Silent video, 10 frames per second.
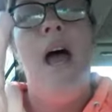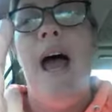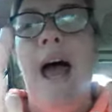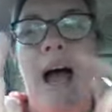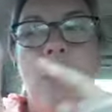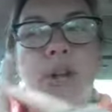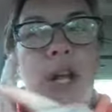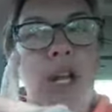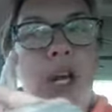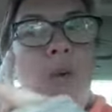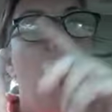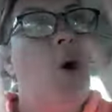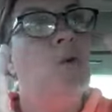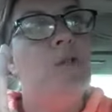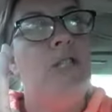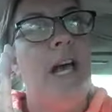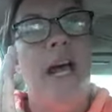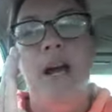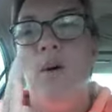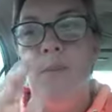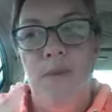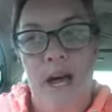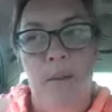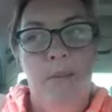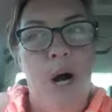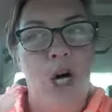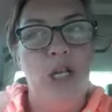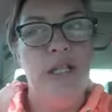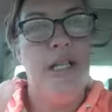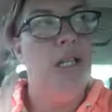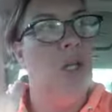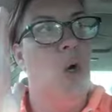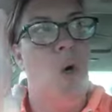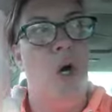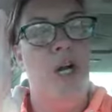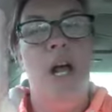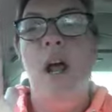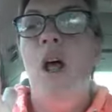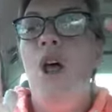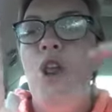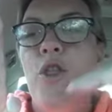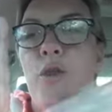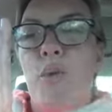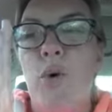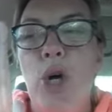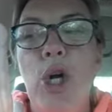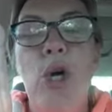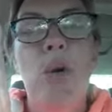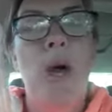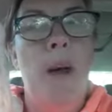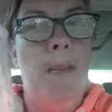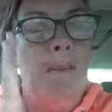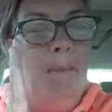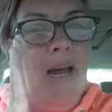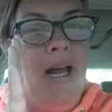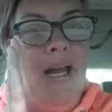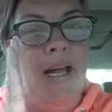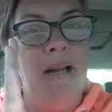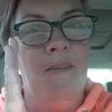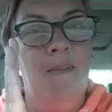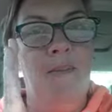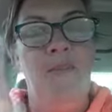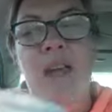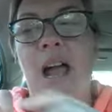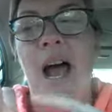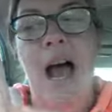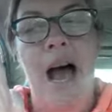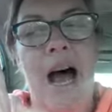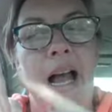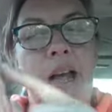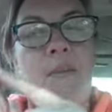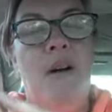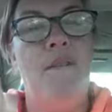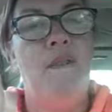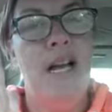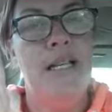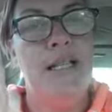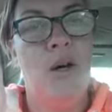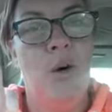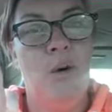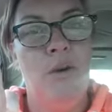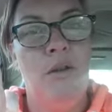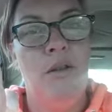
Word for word: How do you want to help that person, Lord, through me? I am a vessel